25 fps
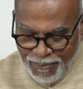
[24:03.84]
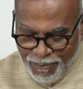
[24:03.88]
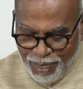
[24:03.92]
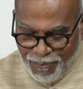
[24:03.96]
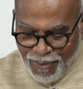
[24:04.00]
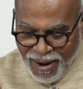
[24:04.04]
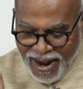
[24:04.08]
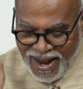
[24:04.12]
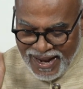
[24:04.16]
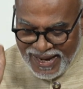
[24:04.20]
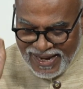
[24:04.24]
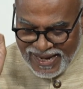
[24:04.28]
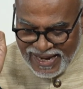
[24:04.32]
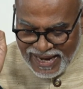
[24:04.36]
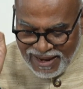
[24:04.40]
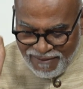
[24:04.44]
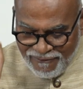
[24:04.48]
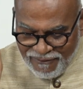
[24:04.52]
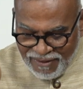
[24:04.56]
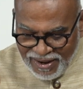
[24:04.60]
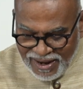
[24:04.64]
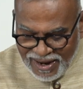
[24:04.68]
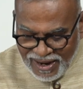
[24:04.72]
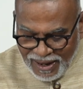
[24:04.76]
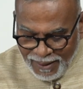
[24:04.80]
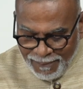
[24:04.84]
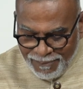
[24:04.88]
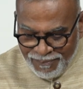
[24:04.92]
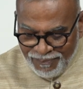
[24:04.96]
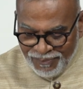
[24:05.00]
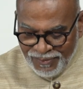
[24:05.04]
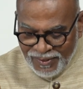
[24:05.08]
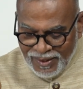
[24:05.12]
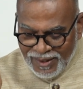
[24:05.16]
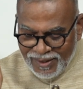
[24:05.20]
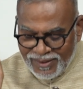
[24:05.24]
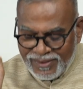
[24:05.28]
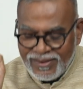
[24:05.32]
by giving up
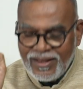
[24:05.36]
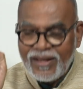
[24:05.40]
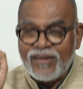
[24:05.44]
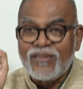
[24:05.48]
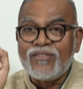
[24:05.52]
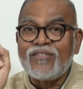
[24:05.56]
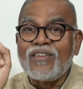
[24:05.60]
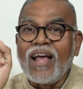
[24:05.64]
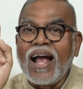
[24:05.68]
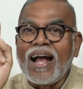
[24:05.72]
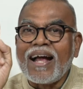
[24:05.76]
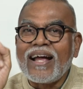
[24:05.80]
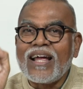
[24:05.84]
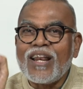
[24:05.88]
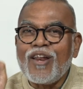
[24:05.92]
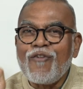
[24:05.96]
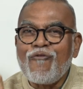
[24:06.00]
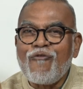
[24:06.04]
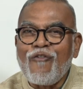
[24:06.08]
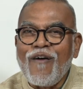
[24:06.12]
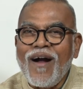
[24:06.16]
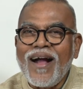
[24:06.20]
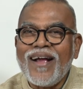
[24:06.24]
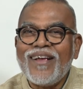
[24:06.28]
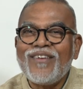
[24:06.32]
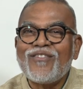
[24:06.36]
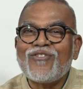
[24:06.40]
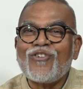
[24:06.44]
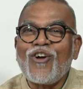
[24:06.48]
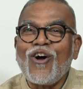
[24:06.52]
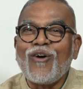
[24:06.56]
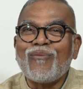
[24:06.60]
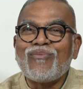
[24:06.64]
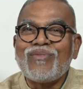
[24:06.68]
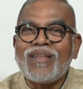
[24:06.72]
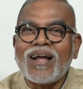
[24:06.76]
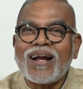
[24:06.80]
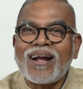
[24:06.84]
the sacrifice
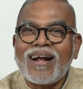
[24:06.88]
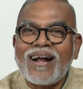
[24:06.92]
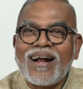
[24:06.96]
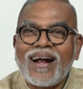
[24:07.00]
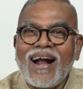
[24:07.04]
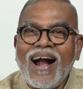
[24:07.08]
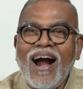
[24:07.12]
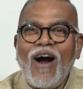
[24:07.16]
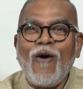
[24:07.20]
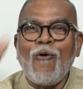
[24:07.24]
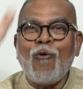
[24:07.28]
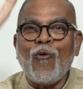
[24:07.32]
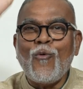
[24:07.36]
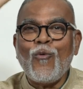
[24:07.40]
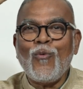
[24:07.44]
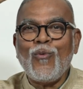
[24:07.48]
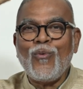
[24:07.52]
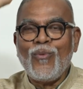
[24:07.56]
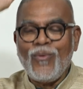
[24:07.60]
of the cow.